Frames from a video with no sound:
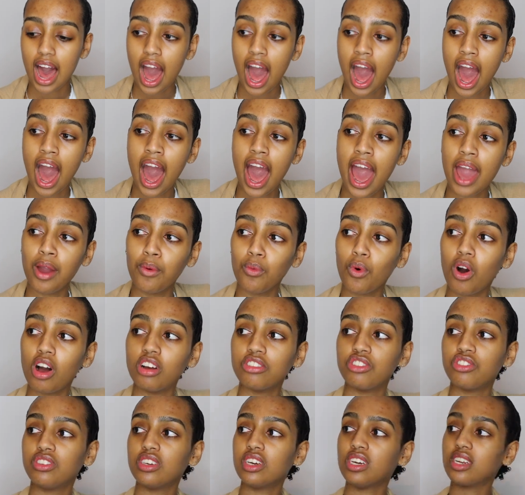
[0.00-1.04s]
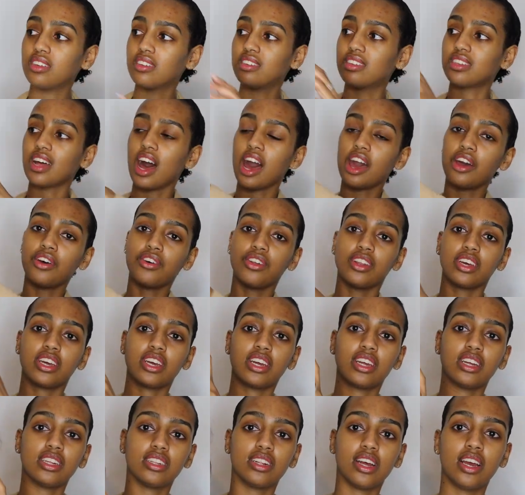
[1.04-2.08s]
I washed it and styled
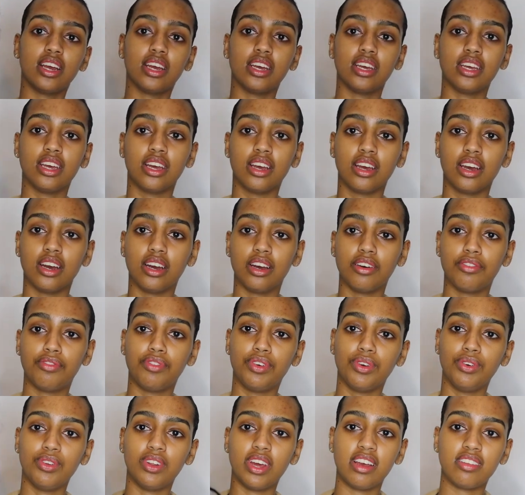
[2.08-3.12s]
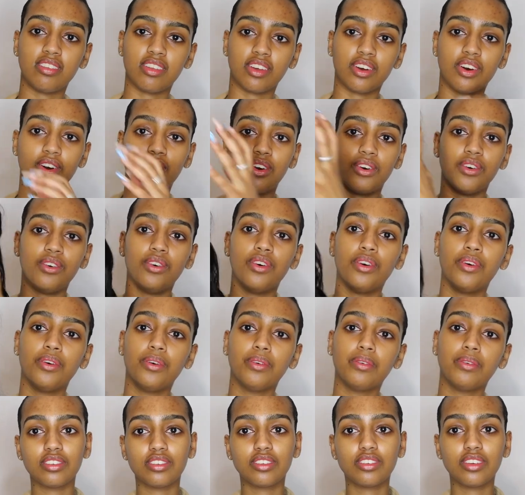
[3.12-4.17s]
it a few days ago.
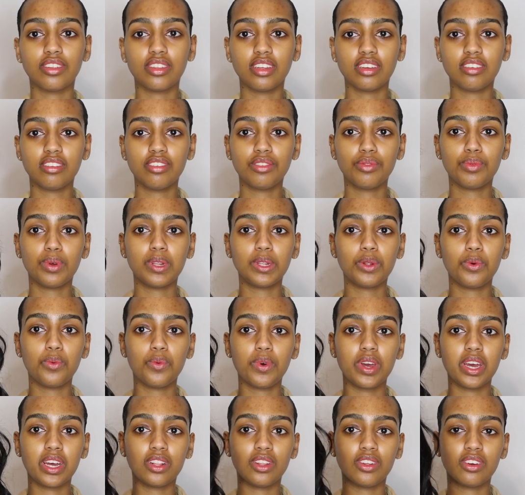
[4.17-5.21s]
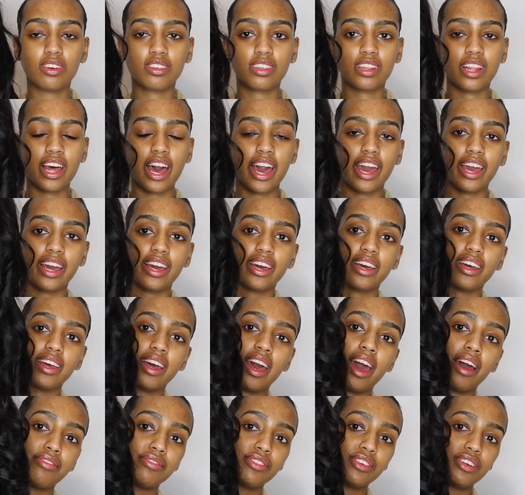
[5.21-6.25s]
So this is what the wig looks like
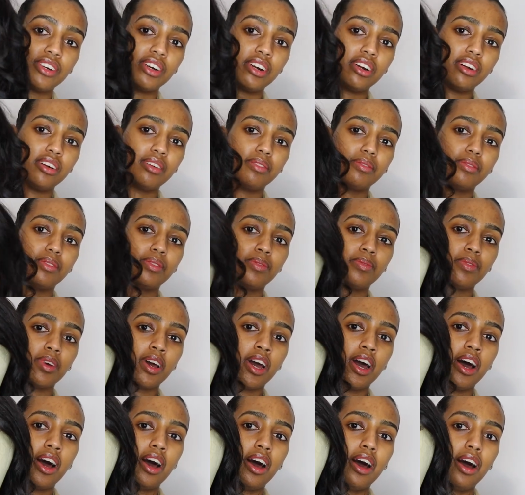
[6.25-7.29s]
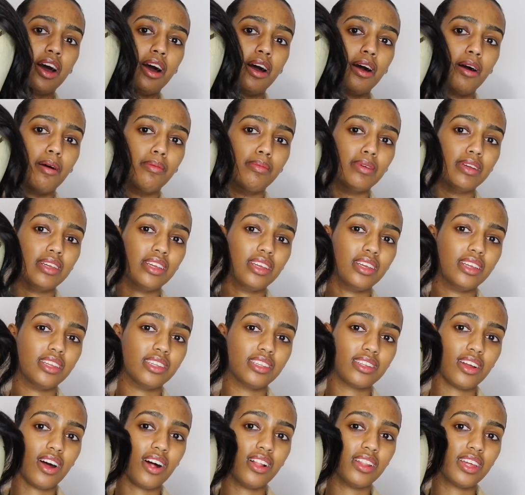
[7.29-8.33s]
after
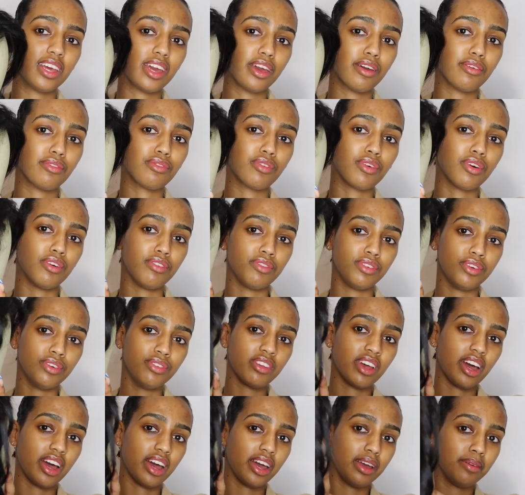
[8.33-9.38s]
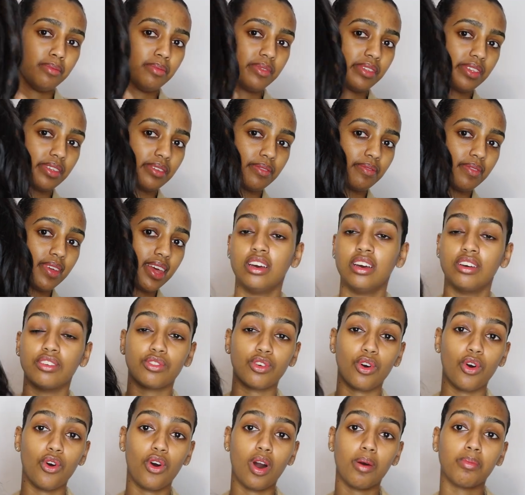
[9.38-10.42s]
installing it for a few times.
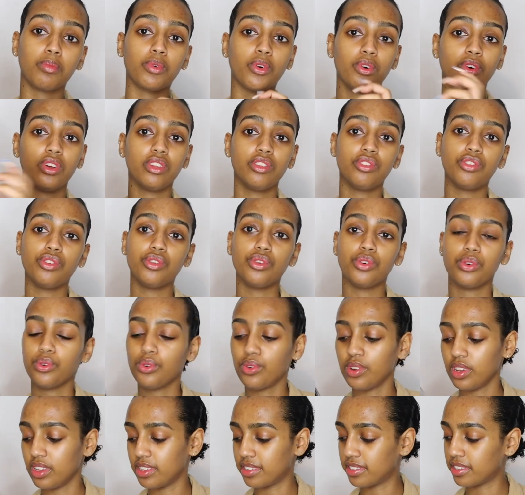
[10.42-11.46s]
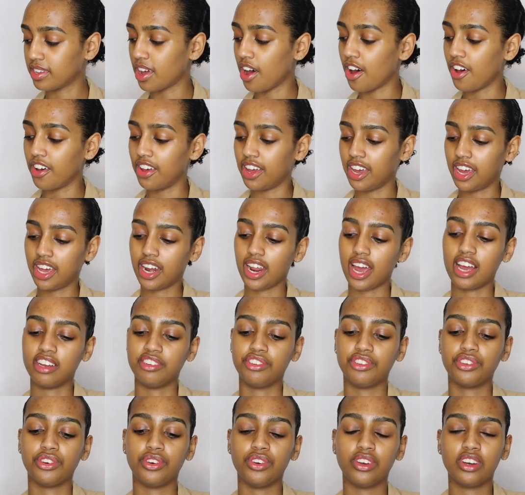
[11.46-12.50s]
So I'm going to install it and
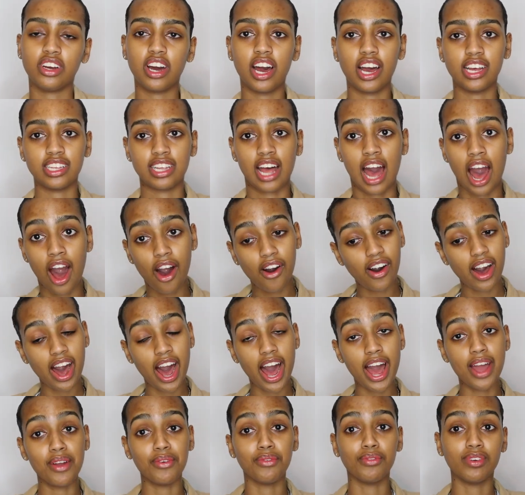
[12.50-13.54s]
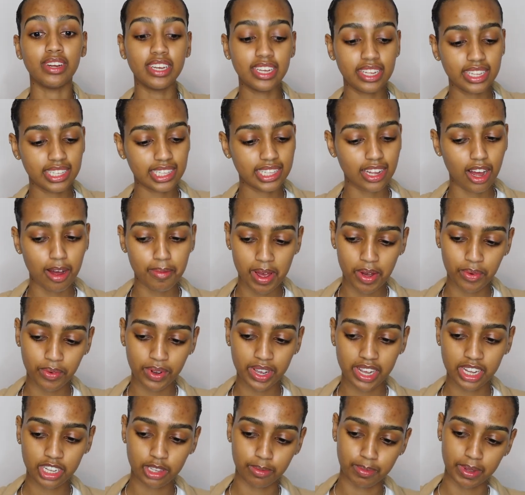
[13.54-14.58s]
show you guys how I reinstall my
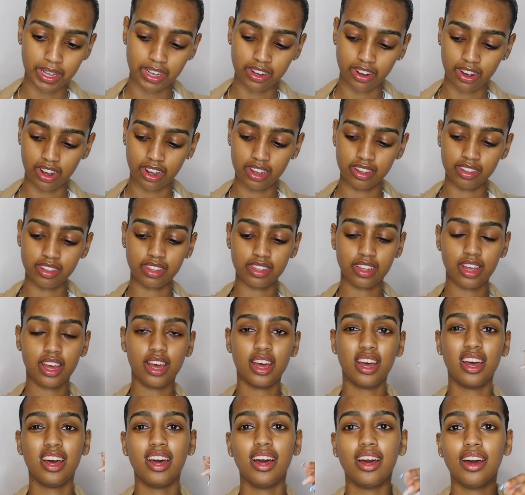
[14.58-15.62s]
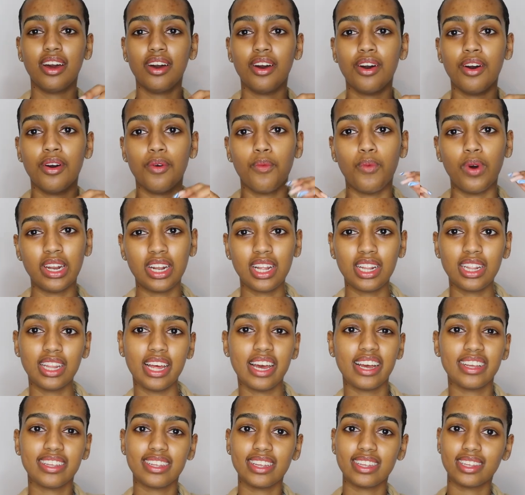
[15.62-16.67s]
wigs, because when the
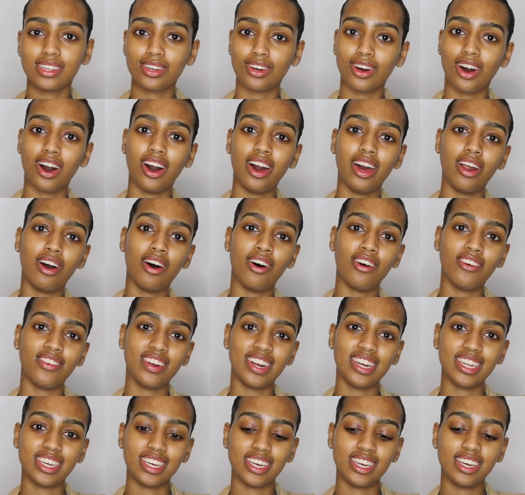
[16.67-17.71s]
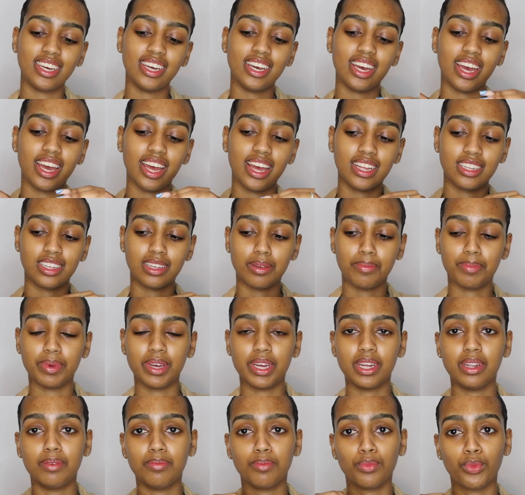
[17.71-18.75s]
lace is cut already, it's a
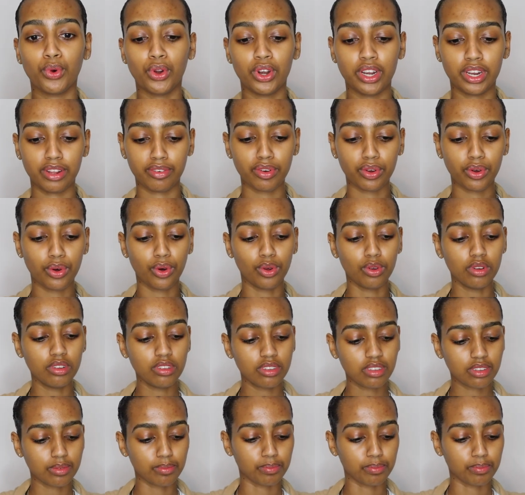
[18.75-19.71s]
bit more difficult.